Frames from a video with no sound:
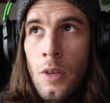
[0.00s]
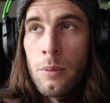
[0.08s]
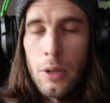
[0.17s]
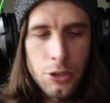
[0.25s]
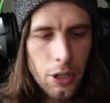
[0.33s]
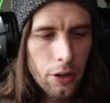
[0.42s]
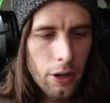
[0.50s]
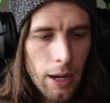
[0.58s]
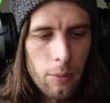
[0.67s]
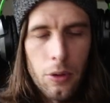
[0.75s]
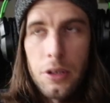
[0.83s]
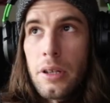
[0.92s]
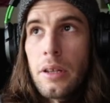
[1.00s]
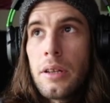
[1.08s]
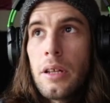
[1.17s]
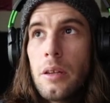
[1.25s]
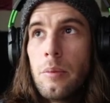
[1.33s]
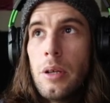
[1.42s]
I'm gonna try to grab ones that
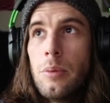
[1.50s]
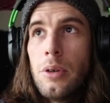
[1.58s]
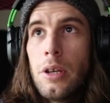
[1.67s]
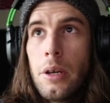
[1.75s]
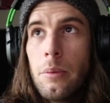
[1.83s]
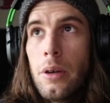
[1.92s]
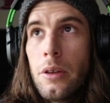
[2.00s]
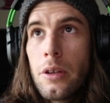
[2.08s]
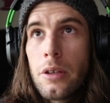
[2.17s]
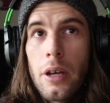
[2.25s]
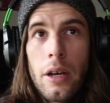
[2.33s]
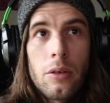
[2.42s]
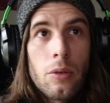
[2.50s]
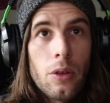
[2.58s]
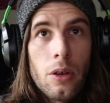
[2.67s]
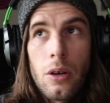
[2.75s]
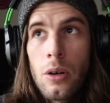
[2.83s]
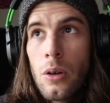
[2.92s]
say the BPM in the title
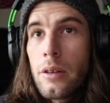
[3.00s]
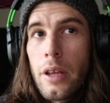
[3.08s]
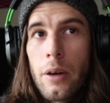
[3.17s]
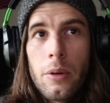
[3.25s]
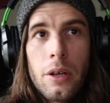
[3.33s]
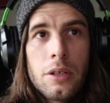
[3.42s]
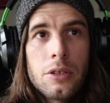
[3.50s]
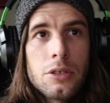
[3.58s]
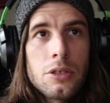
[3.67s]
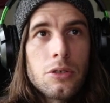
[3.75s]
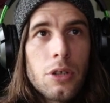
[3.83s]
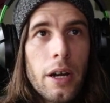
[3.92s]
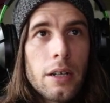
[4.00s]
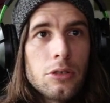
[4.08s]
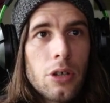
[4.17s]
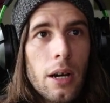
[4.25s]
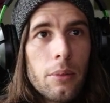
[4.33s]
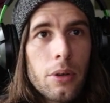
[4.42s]
though. That way it's just drag and
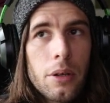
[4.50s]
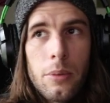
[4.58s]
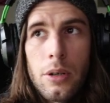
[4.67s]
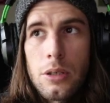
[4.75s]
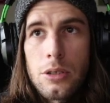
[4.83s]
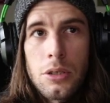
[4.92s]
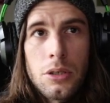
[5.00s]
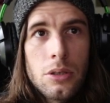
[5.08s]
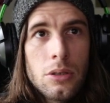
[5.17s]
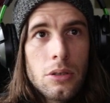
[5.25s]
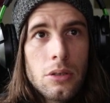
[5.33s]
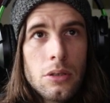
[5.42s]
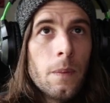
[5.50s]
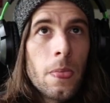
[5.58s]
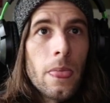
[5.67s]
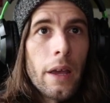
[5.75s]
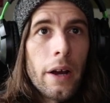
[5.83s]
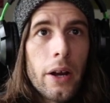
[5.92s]
drop pretty much.
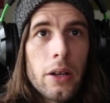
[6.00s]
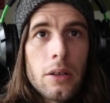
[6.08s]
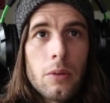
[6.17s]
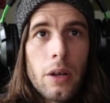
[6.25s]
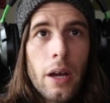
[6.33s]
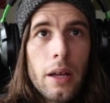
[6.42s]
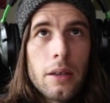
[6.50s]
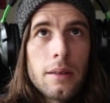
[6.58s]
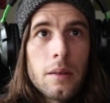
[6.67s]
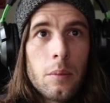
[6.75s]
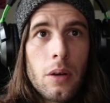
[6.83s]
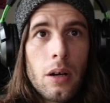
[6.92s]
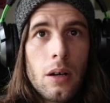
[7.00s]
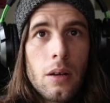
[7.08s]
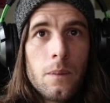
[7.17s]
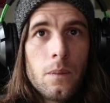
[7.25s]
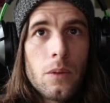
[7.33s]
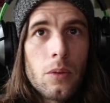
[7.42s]
Alright, so we got some
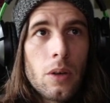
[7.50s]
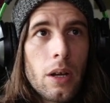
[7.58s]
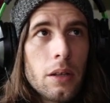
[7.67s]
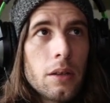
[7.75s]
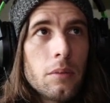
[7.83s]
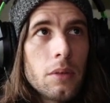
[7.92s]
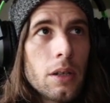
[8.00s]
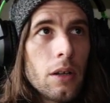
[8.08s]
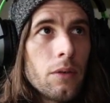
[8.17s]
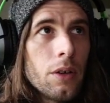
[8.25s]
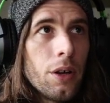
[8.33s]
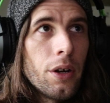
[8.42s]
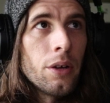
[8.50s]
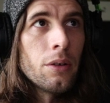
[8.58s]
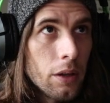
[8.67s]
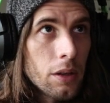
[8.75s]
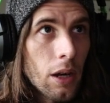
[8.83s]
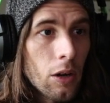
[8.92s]
stuff here.
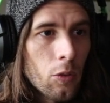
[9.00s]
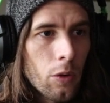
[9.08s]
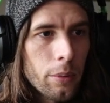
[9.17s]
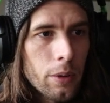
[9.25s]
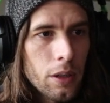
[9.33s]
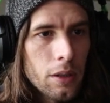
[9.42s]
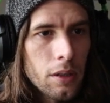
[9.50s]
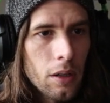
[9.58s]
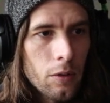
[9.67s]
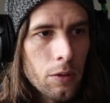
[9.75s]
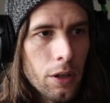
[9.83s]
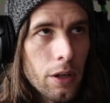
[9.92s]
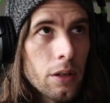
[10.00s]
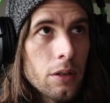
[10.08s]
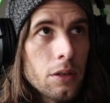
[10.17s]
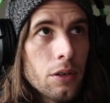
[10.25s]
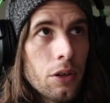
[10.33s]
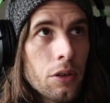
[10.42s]
It's auto warping itself here,
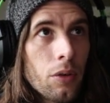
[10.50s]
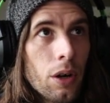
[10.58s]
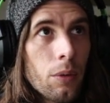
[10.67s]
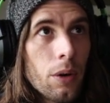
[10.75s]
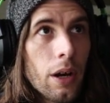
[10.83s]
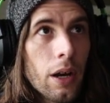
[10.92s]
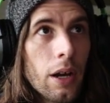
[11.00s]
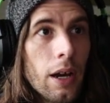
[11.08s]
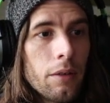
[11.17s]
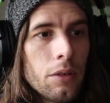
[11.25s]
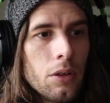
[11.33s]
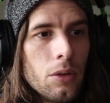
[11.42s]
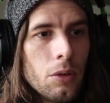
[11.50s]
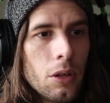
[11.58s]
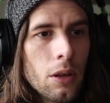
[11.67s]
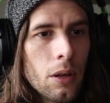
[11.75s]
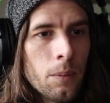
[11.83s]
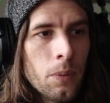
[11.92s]
so that's great. We're not gonna have to do
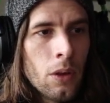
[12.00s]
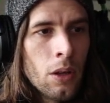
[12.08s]
anything.